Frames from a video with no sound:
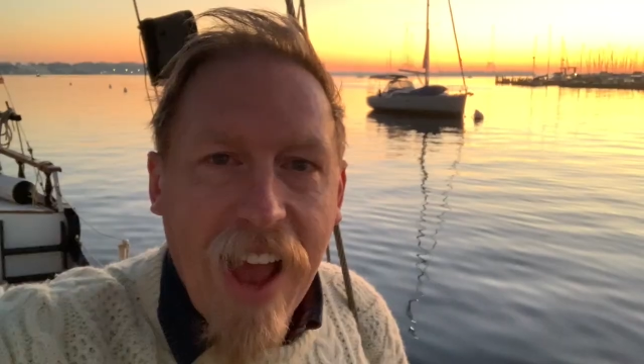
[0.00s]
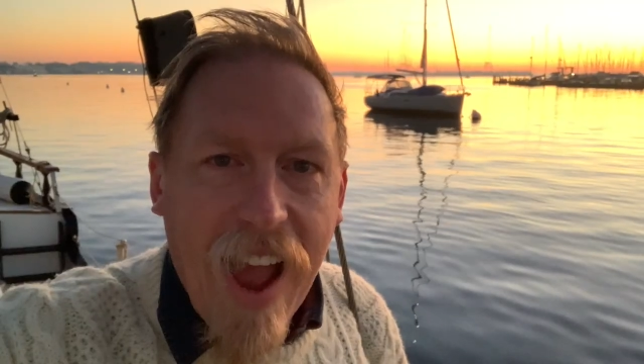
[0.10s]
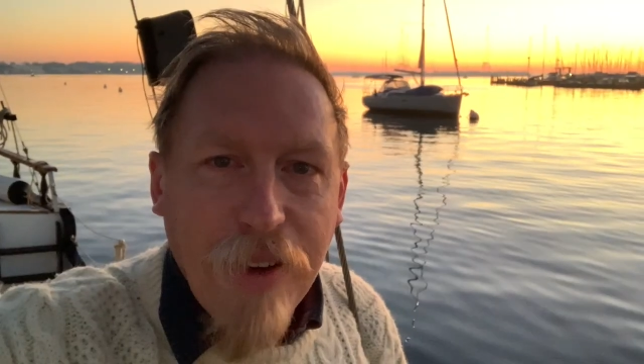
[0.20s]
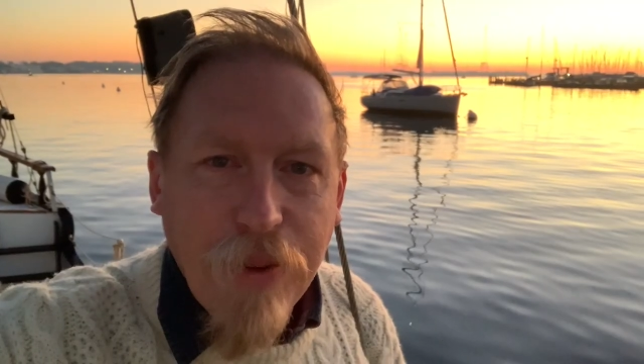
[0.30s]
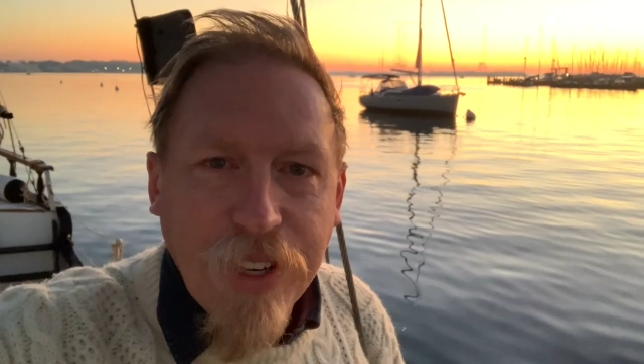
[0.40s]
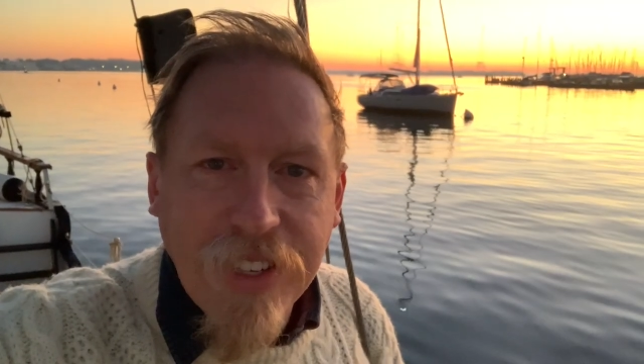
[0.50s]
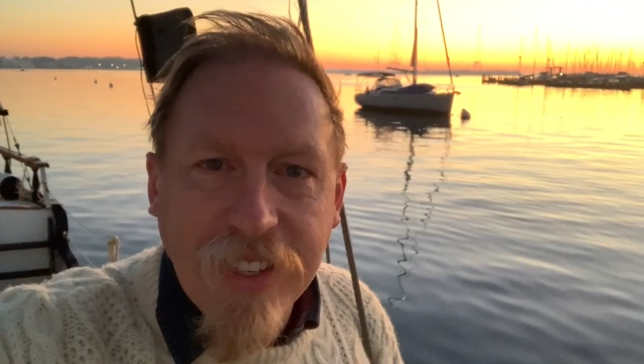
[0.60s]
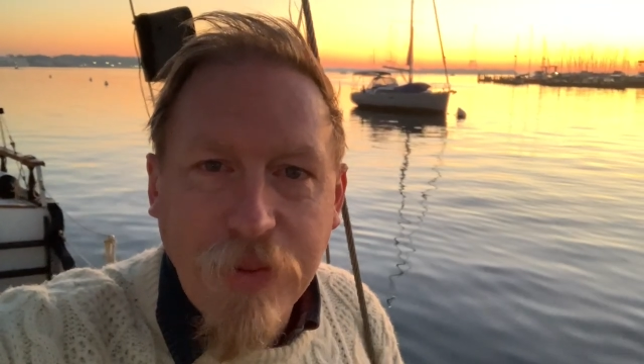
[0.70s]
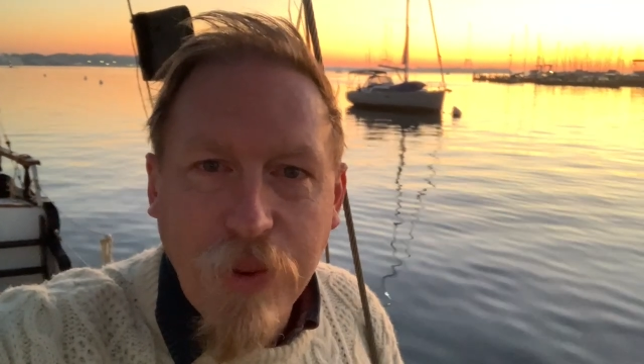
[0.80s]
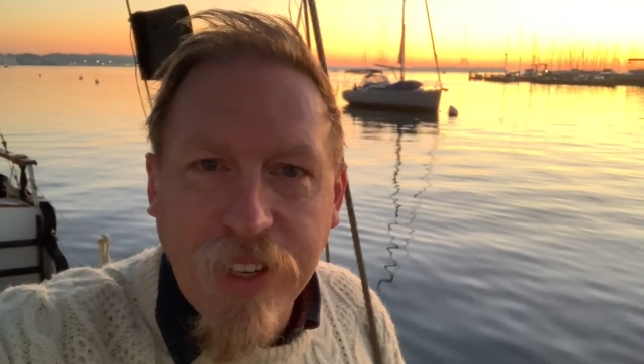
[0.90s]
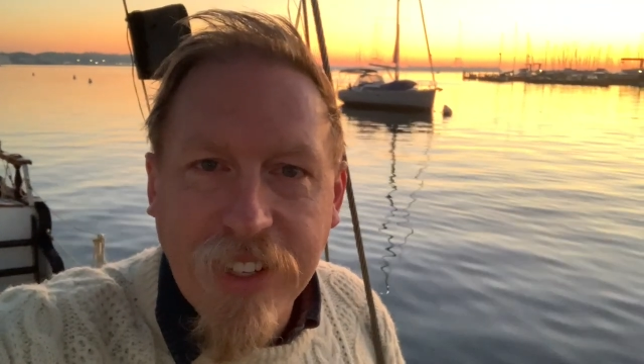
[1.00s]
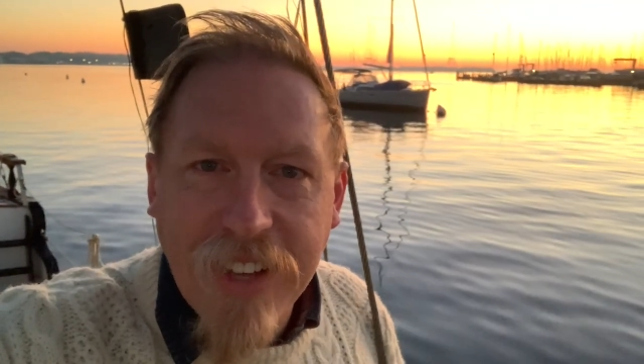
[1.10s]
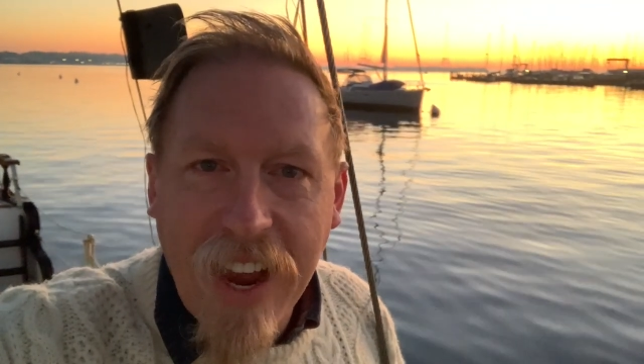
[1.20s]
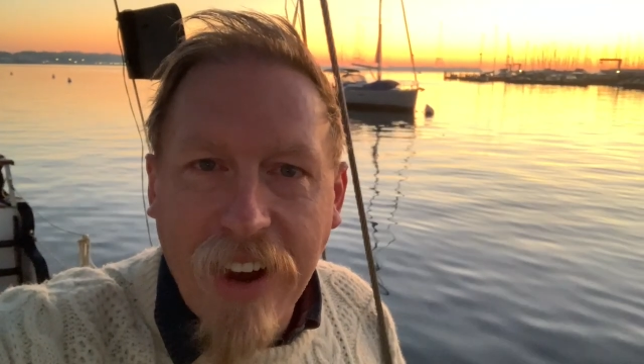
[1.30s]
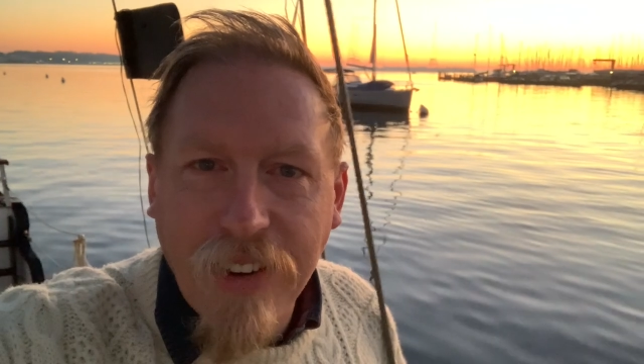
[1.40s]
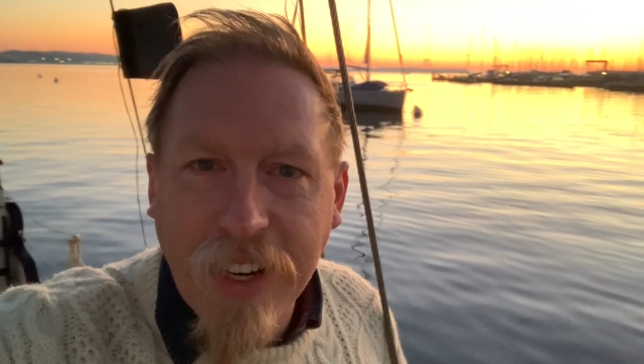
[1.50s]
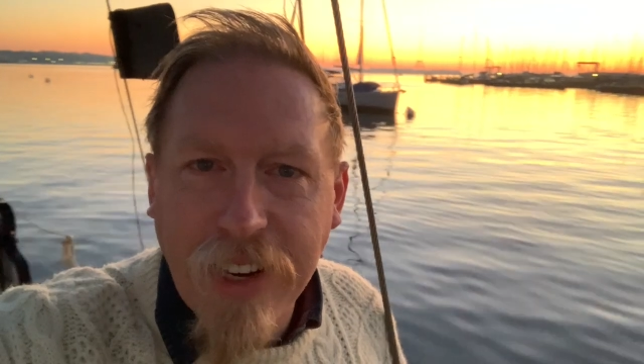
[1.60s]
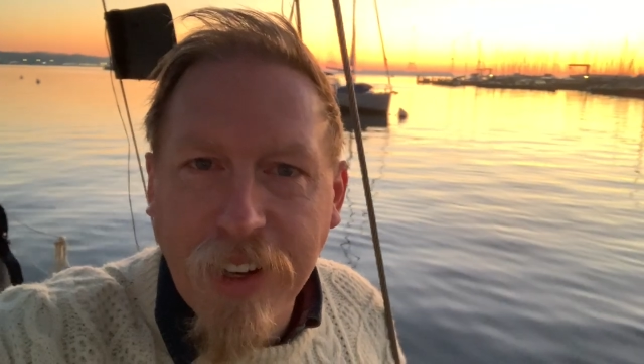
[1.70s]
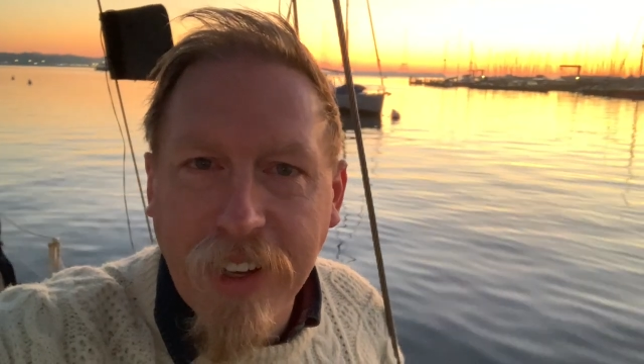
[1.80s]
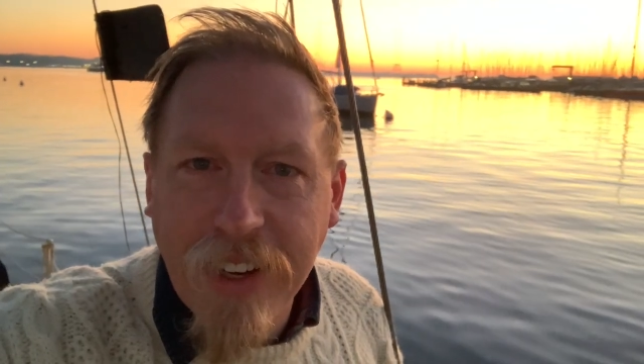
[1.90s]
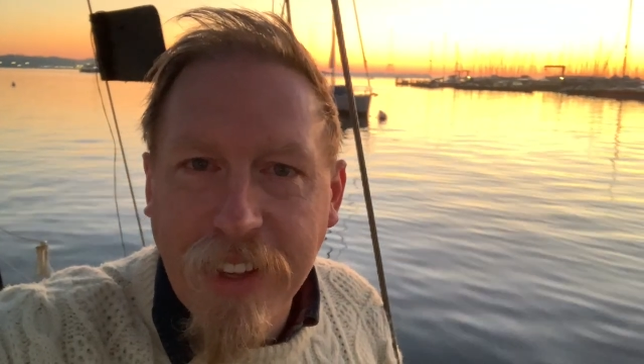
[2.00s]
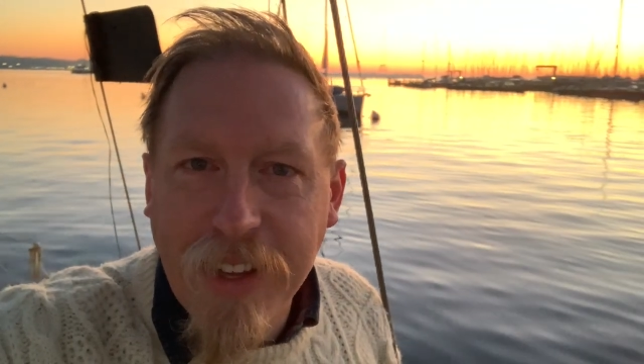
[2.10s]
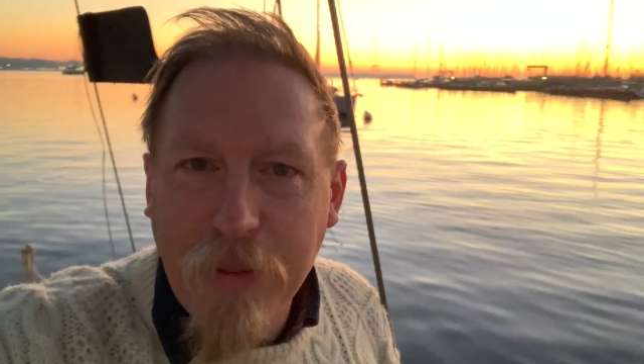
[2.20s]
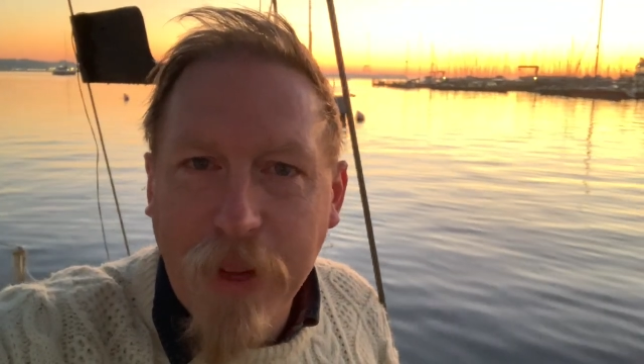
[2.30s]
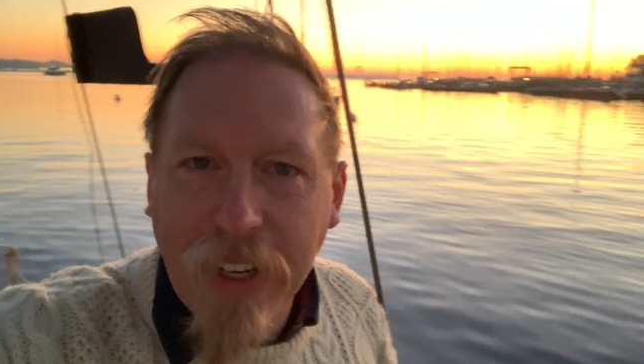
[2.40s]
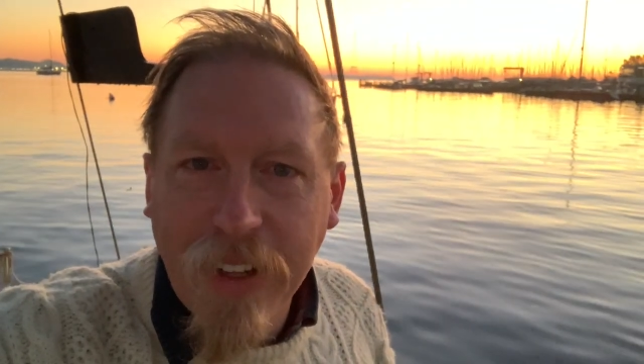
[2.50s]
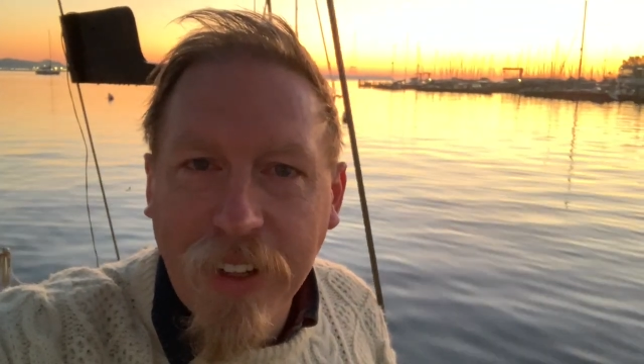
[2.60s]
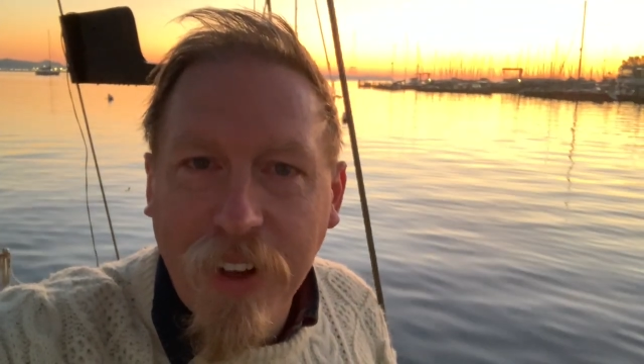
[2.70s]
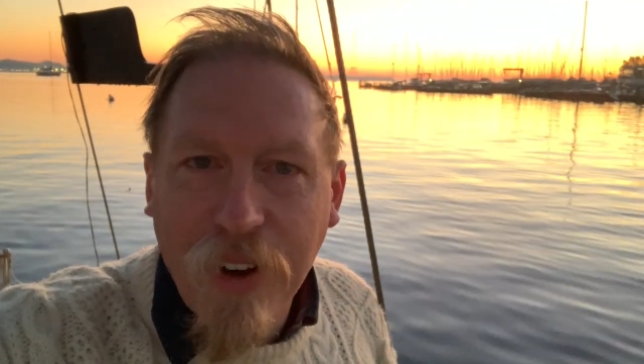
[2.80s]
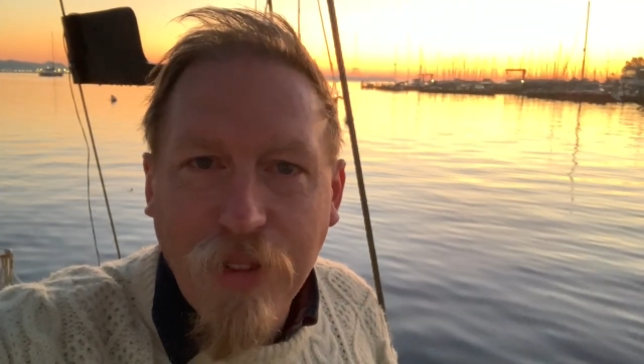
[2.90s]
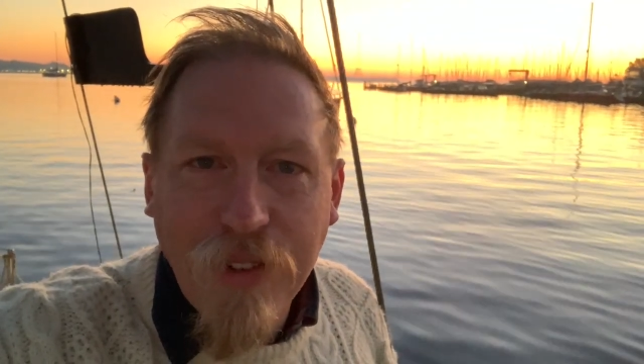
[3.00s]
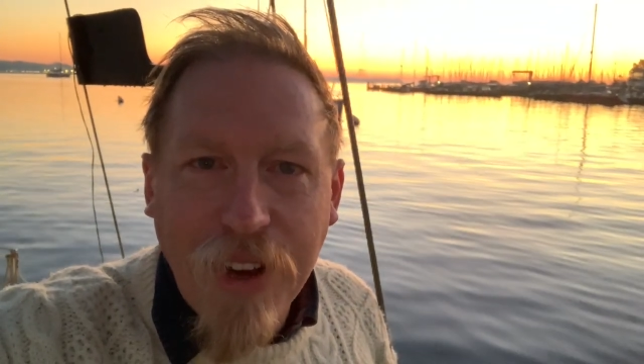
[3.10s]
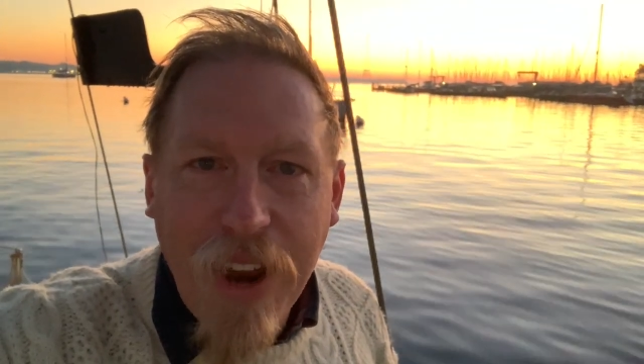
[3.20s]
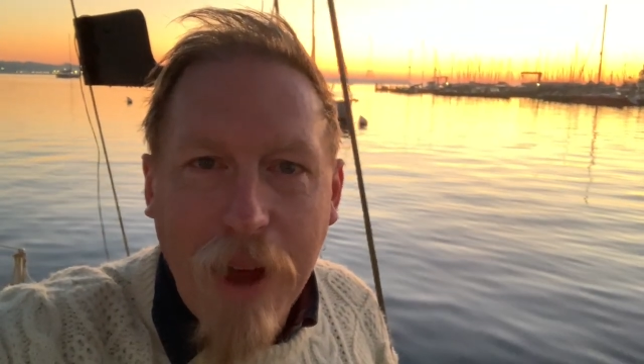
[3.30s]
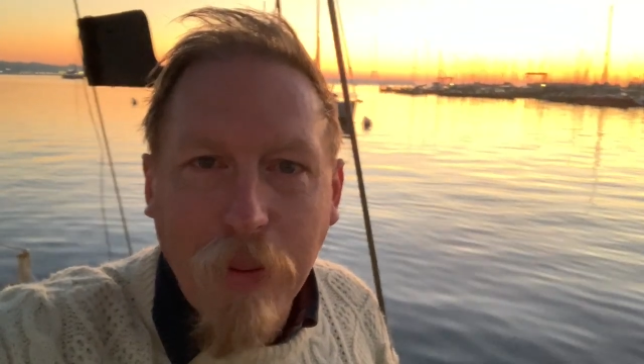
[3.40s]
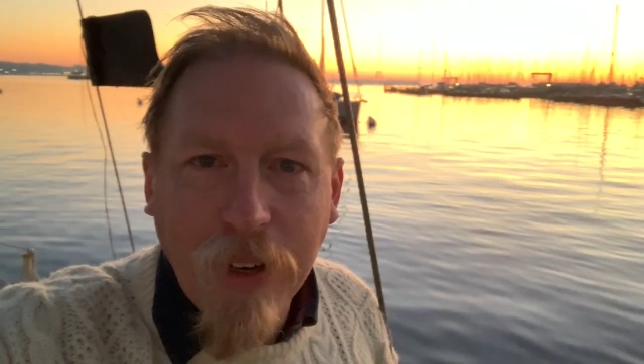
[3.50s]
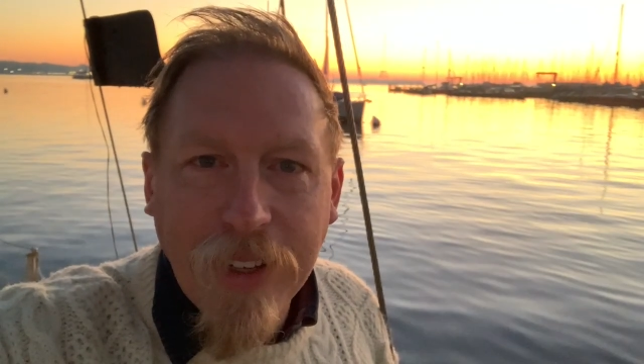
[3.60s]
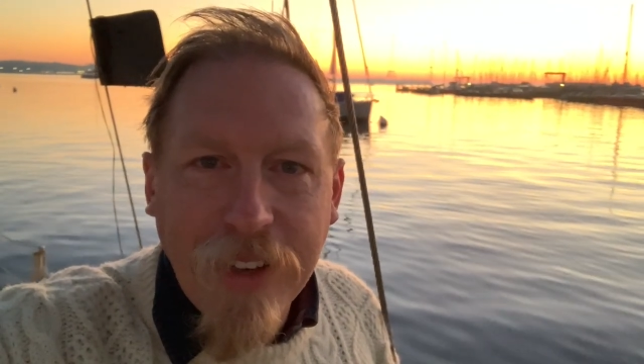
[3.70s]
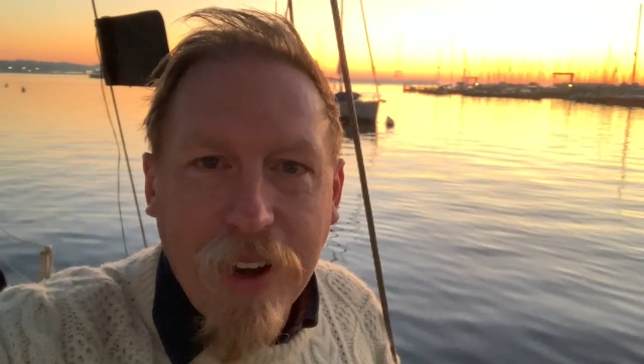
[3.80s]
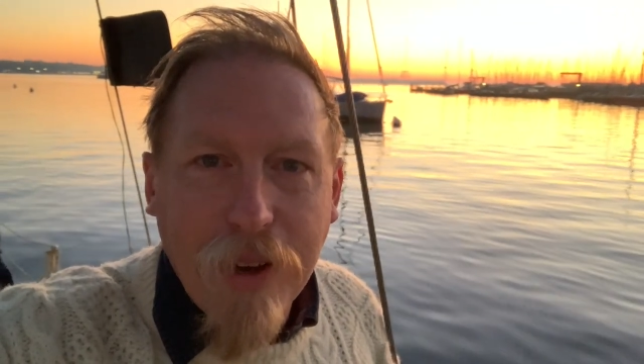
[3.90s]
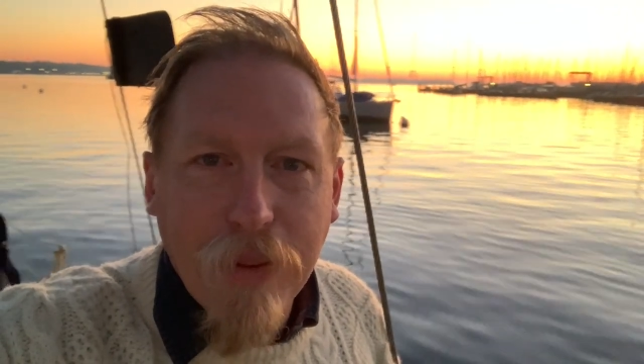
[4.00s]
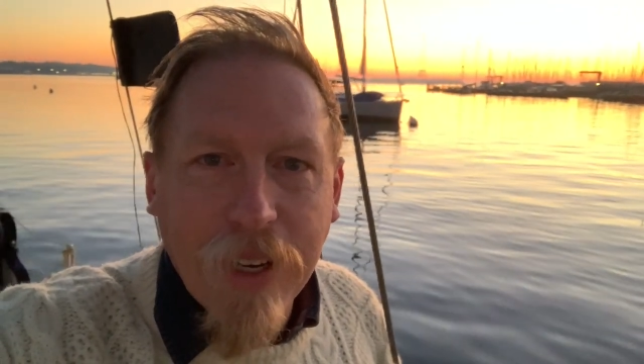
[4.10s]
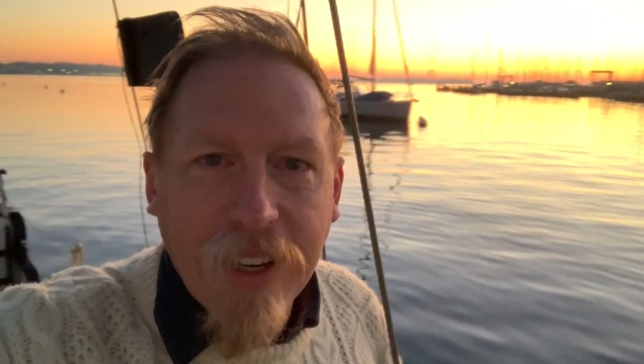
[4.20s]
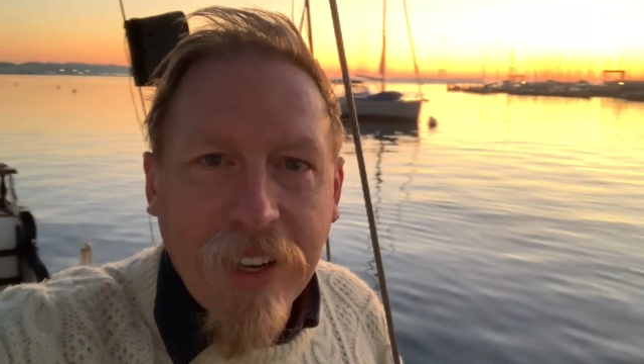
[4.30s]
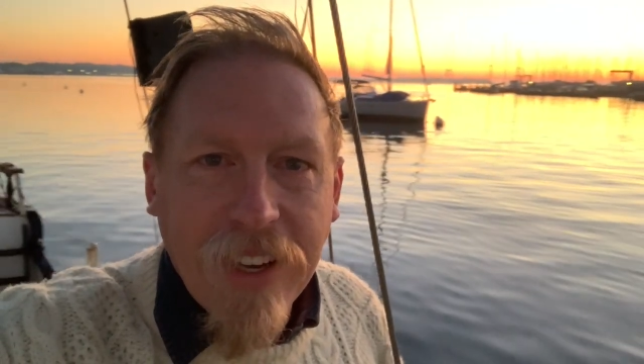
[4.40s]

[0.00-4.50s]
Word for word: And we're just we're just out here in the middle of Annapolis Harbor